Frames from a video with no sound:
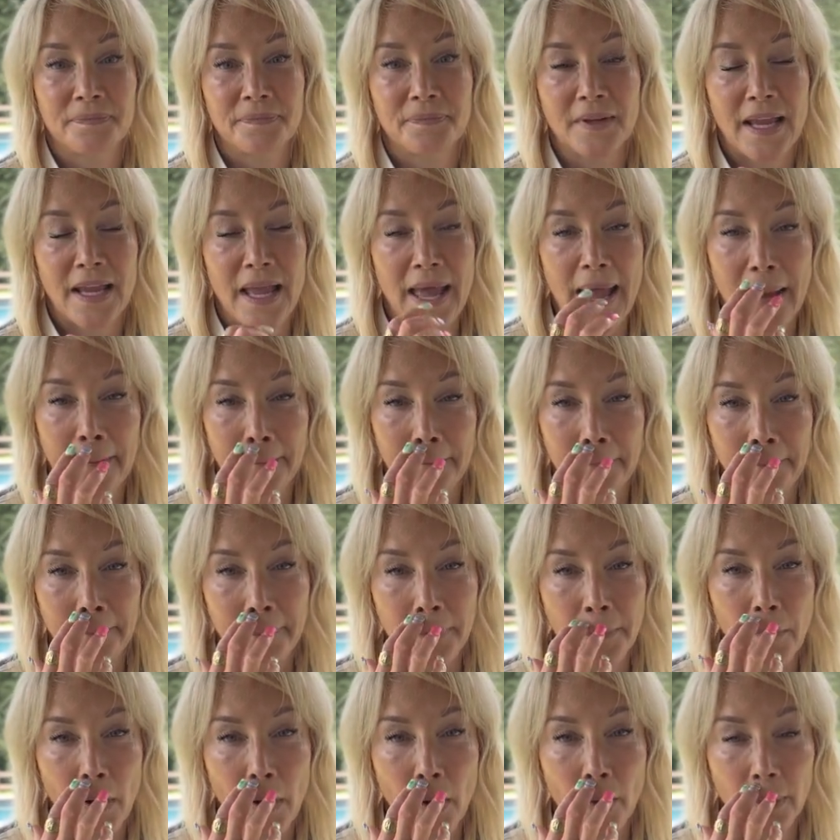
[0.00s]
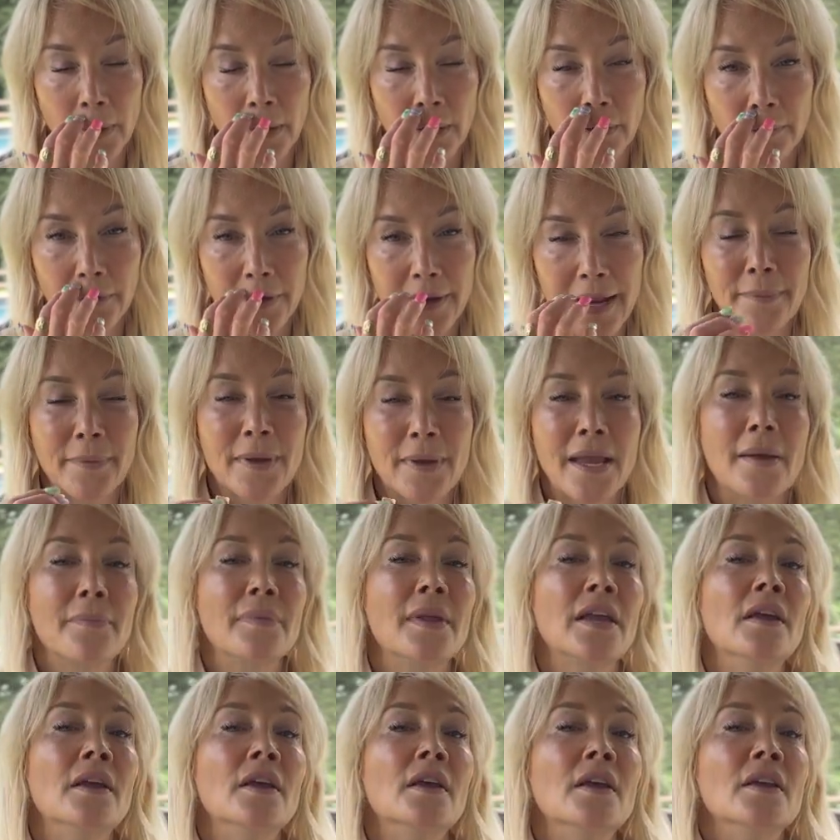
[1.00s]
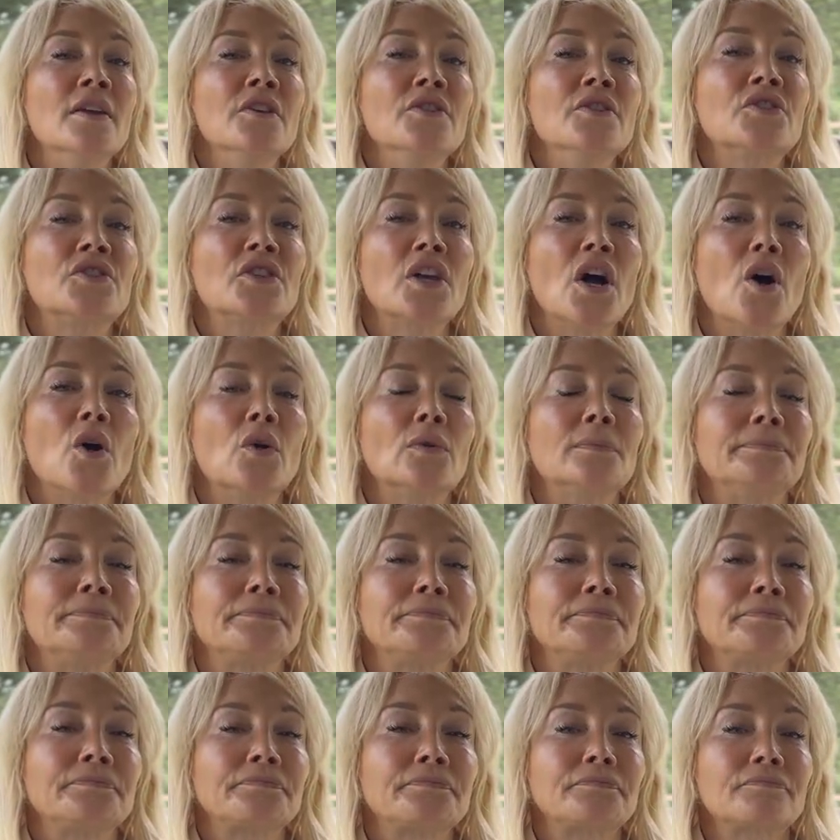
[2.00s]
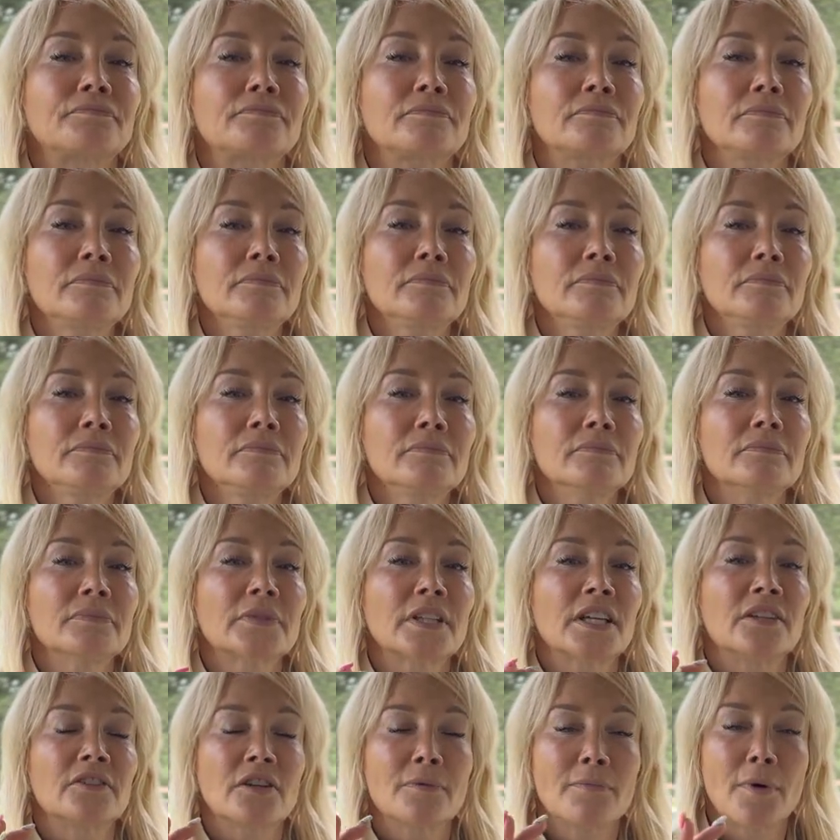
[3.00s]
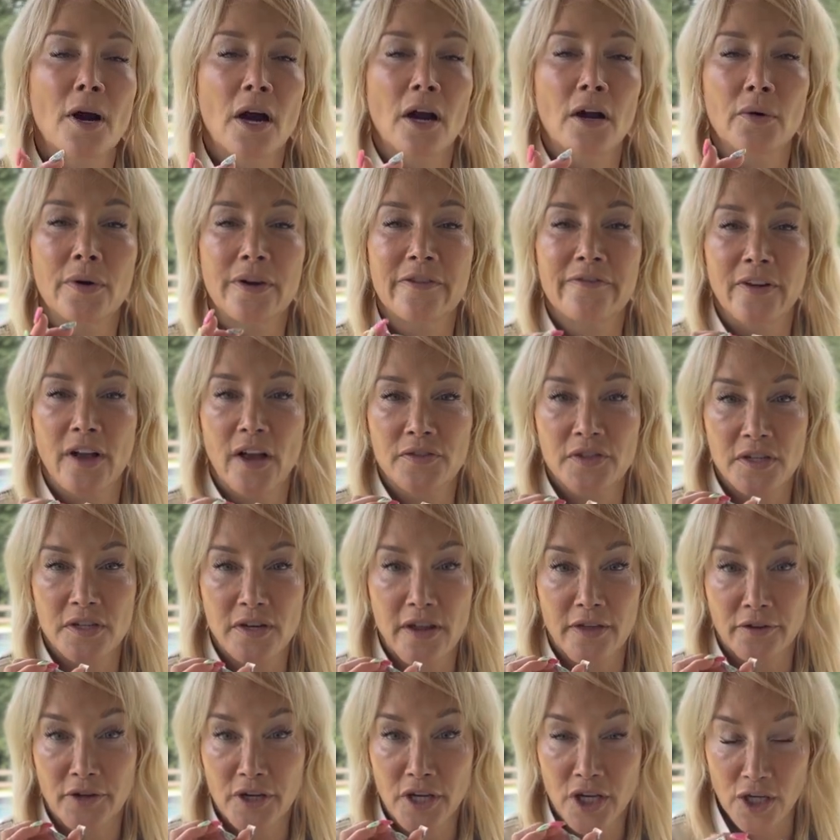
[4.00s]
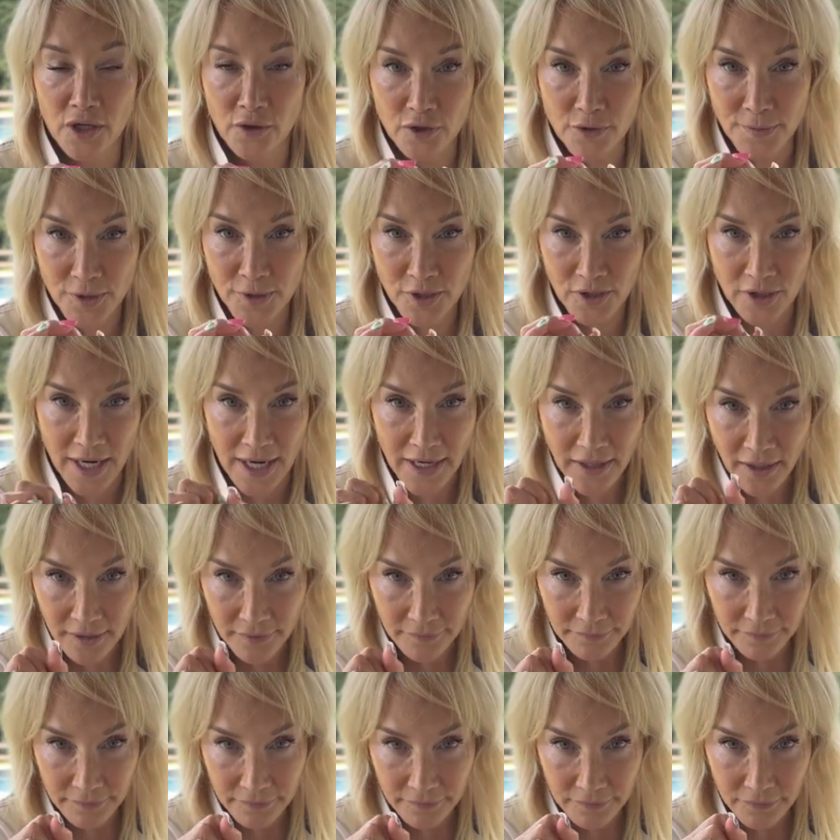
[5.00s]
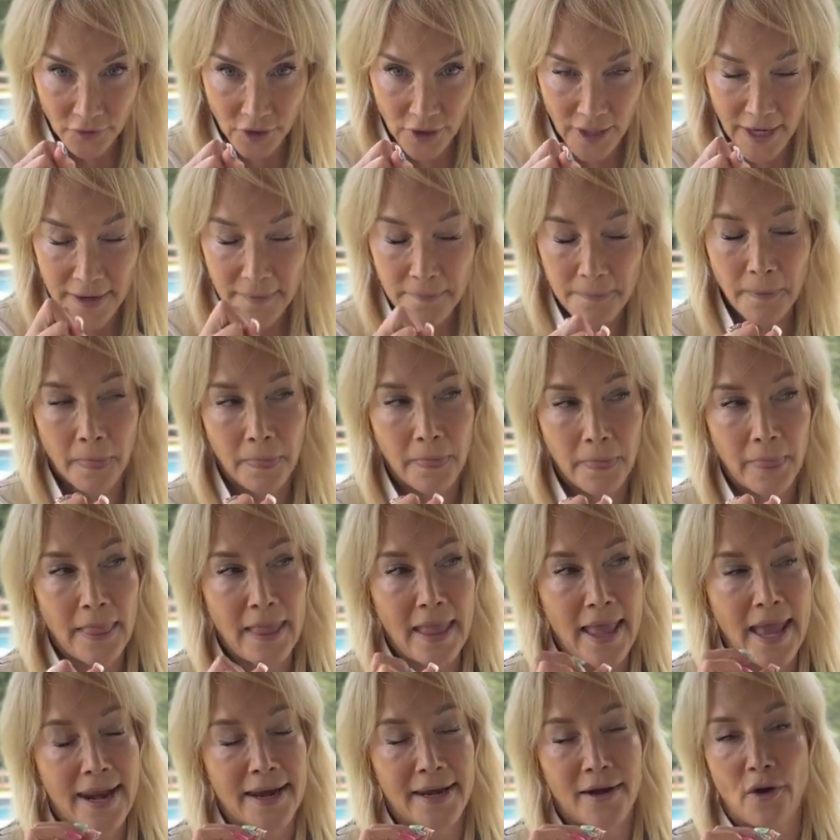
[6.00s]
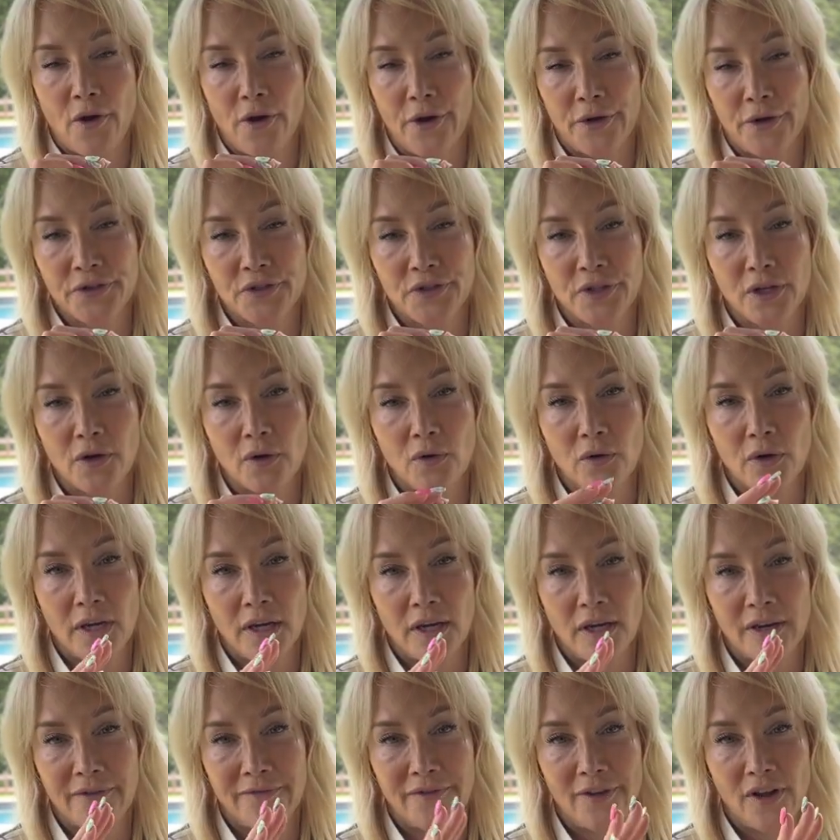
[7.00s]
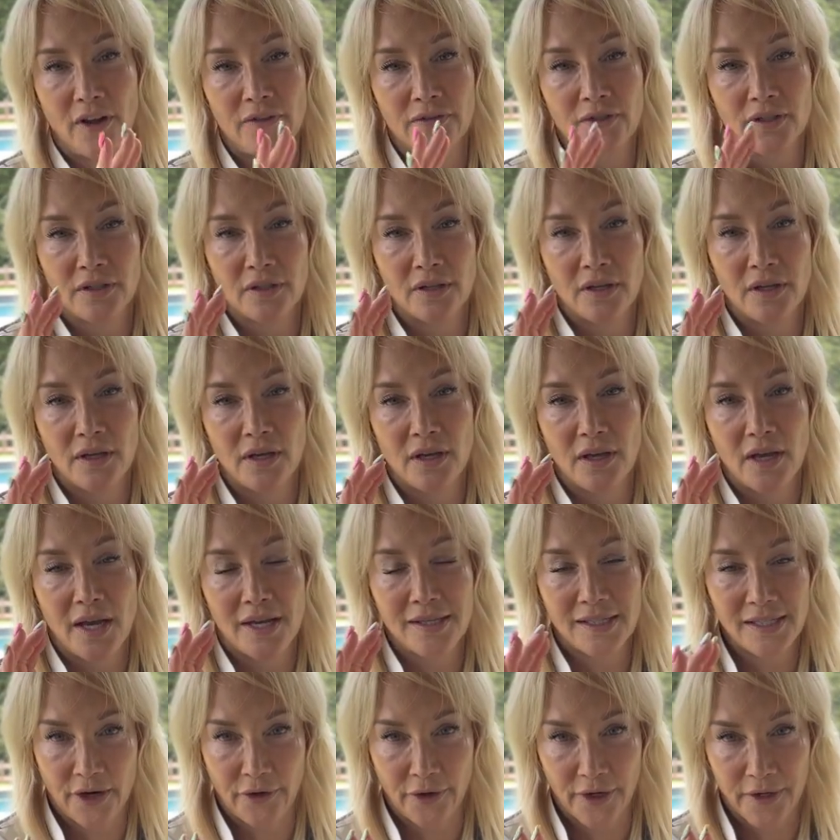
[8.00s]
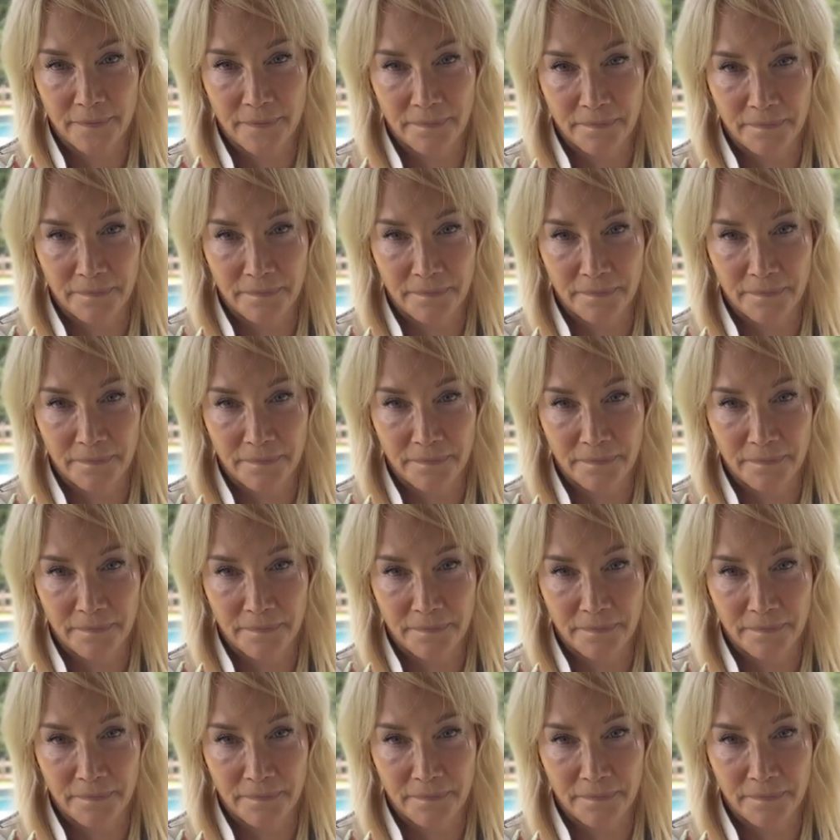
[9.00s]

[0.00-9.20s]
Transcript: Okay? Tomorrow we're going to learn the name game. So, tomorrow involves another huge mistake, okay? And it also involves a secret.